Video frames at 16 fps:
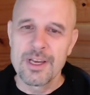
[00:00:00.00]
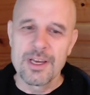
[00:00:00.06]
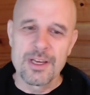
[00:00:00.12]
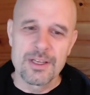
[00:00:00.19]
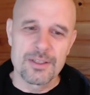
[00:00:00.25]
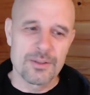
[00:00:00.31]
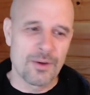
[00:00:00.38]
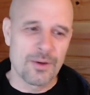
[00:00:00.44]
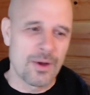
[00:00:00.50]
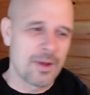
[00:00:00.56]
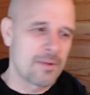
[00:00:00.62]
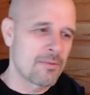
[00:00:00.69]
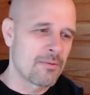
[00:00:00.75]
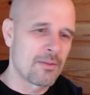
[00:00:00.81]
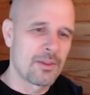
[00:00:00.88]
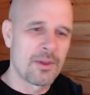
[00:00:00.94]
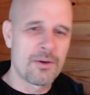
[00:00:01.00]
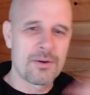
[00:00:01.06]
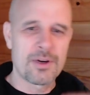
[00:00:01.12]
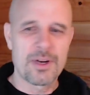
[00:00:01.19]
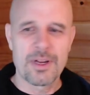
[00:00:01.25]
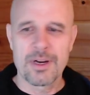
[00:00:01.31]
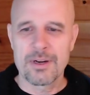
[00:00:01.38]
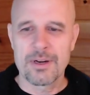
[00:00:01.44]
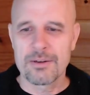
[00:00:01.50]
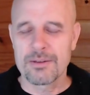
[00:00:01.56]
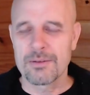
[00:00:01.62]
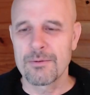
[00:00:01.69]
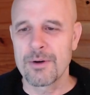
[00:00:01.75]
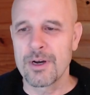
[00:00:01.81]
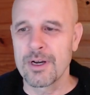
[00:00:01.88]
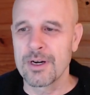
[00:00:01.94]
So I loaded out the
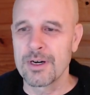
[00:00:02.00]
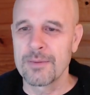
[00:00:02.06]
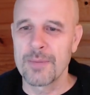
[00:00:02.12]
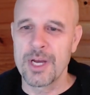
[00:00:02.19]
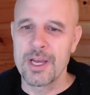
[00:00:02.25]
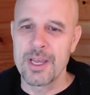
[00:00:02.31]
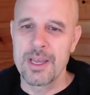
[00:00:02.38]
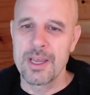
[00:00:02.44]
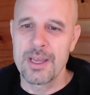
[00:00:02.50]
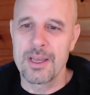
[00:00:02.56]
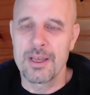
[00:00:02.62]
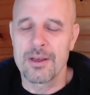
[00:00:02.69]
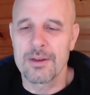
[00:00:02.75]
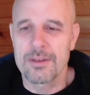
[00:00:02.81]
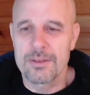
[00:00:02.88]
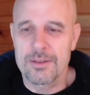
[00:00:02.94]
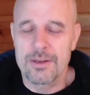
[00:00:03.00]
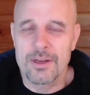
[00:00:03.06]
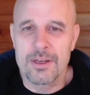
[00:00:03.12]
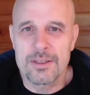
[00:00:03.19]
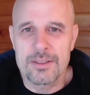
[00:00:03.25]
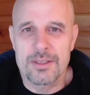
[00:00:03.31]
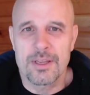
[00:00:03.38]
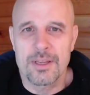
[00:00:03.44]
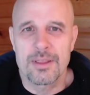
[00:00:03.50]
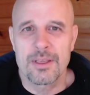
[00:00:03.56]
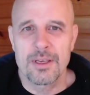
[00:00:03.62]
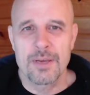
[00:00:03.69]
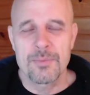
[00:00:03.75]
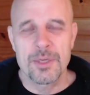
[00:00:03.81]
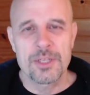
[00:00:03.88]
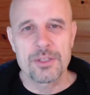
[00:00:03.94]
water by hand because I think I
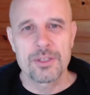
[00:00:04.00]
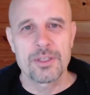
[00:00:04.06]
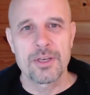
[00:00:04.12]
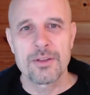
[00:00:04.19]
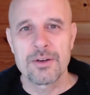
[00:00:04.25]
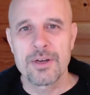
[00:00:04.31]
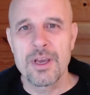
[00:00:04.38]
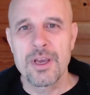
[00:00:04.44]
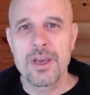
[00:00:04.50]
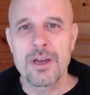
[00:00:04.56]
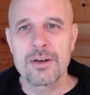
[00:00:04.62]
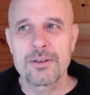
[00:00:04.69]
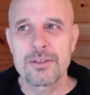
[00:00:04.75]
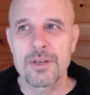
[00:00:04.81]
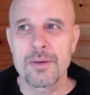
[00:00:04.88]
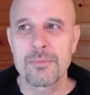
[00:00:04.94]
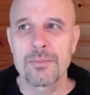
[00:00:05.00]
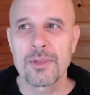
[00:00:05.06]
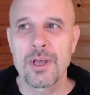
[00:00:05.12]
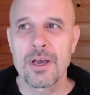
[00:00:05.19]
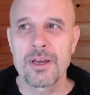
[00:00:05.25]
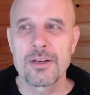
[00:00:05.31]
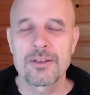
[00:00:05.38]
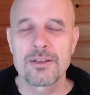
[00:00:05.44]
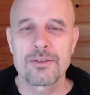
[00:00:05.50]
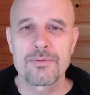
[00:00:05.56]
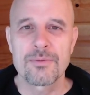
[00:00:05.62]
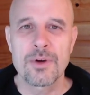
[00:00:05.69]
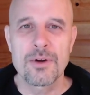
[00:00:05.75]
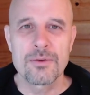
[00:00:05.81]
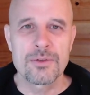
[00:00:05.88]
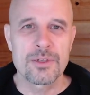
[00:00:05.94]
mentioned the other day our sump line is
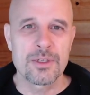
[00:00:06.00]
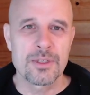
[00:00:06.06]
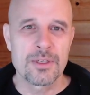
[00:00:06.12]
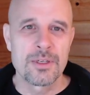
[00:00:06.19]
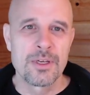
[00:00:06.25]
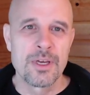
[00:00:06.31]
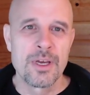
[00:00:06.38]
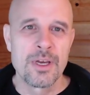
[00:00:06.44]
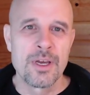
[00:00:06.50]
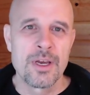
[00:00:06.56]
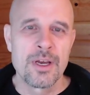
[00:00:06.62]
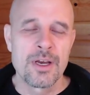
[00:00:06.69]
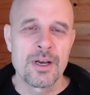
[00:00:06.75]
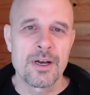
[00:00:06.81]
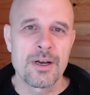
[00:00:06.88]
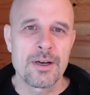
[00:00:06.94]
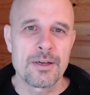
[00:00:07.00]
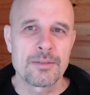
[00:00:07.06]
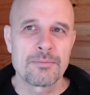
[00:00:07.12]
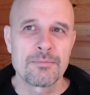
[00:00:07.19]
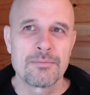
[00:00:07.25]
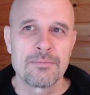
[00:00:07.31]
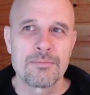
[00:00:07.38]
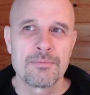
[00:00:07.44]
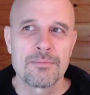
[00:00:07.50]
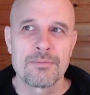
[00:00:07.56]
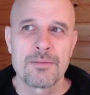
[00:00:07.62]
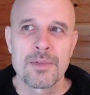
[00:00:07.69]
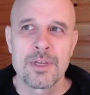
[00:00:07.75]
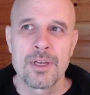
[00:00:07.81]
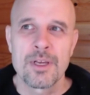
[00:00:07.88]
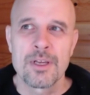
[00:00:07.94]
frozen. Um,
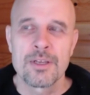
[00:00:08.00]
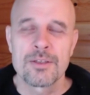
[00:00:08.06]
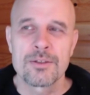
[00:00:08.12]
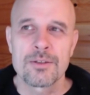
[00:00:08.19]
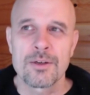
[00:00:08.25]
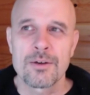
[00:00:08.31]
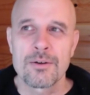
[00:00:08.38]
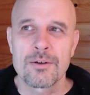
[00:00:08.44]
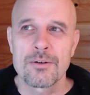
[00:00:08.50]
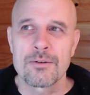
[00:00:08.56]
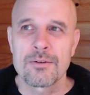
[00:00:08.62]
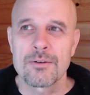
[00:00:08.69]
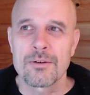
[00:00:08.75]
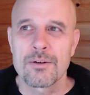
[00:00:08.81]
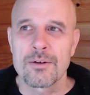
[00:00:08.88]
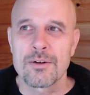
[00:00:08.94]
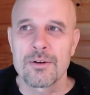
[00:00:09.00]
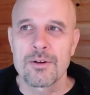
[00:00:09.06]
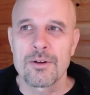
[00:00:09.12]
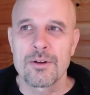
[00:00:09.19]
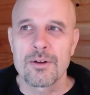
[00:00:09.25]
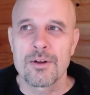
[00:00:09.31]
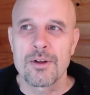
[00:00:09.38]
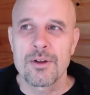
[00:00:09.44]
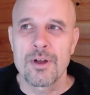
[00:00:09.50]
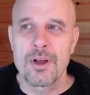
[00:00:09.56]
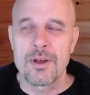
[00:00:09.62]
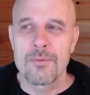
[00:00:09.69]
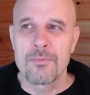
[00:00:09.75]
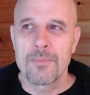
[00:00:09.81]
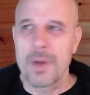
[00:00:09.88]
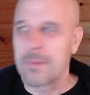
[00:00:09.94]
so I
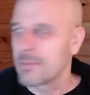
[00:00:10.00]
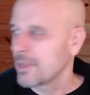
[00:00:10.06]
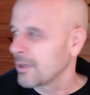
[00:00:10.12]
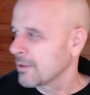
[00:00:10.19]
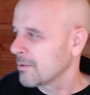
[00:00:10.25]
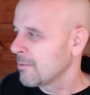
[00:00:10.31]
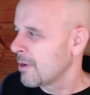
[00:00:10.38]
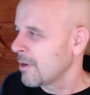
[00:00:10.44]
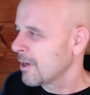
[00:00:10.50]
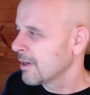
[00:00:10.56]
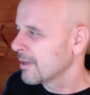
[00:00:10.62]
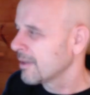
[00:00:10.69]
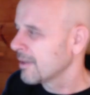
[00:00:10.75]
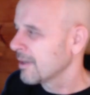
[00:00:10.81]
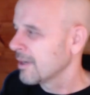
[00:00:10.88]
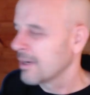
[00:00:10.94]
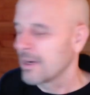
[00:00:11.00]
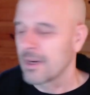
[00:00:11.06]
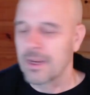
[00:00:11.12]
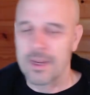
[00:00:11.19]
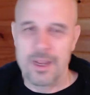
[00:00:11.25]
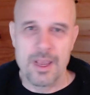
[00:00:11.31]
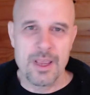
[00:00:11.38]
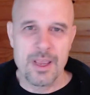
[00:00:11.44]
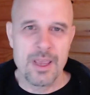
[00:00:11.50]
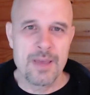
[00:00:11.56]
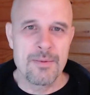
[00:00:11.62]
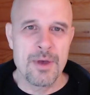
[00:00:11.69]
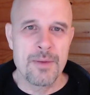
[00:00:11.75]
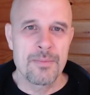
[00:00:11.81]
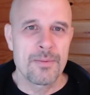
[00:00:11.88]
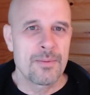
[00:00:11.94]
pumped out the water. He came
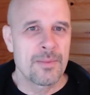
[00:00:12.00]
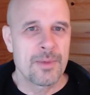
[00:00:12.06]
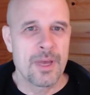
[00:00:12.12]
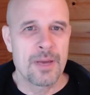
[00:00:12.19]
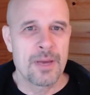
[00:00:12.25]
up, had